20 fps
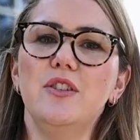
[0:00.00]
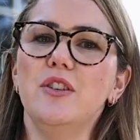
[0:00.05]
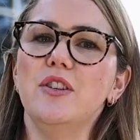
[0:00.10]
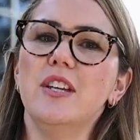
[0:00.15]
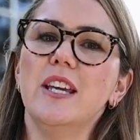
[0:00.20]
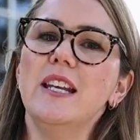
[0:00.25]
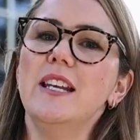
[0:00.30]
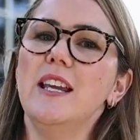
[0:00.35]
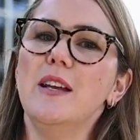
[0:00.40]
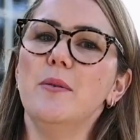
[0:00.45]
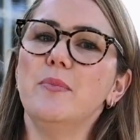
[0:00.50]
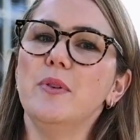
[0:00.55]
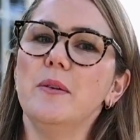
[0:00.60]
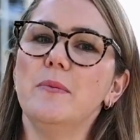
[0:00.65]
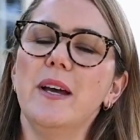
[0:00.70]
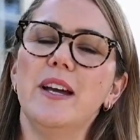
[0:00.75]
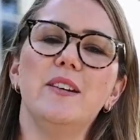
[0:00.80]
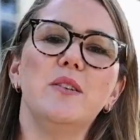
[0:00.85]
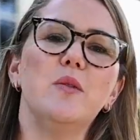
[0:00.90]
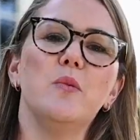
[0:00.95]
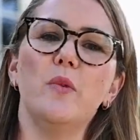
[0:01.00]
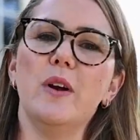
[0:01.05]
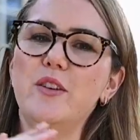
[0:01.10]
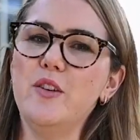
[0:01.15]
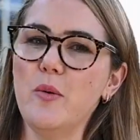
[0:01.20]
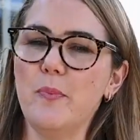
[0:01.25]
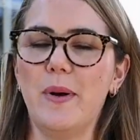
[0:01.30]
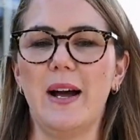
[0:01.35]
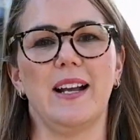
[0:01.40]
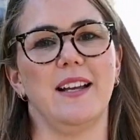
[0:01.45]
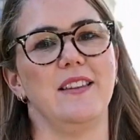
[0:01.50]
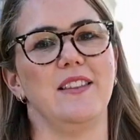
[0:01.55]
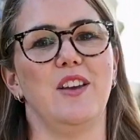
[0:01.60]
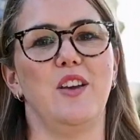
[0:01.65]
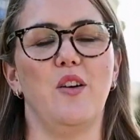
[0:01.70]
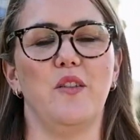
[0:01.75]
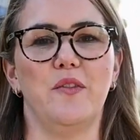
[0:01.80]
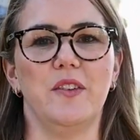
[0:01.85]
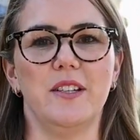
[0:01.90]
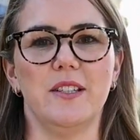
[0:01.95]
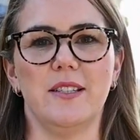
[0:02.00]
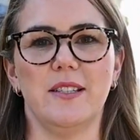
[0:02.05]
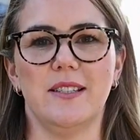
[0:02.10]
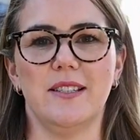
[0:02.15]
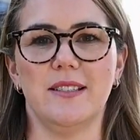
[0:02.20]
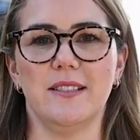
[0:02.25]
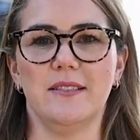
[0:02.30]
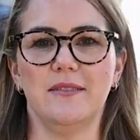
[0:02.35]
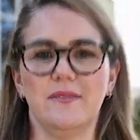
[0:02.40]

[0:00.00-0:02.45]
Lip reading: you can implement when you're back in the office.